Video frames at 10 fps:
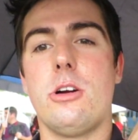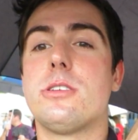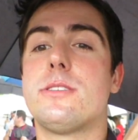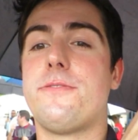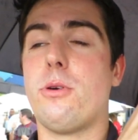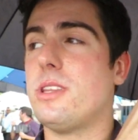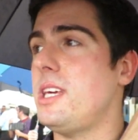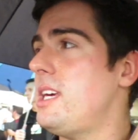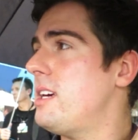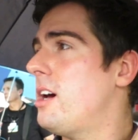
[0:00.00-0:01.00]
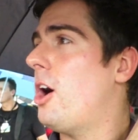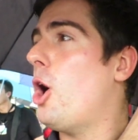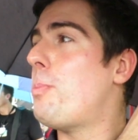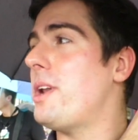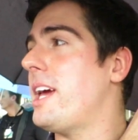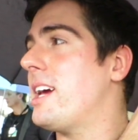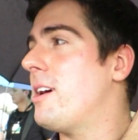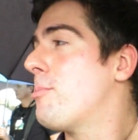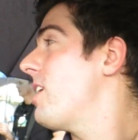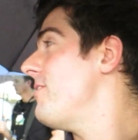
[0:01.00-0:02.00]
or for the preview. opening
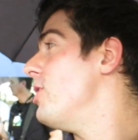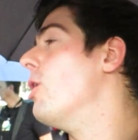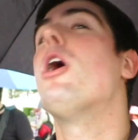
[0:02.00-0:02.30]
preview.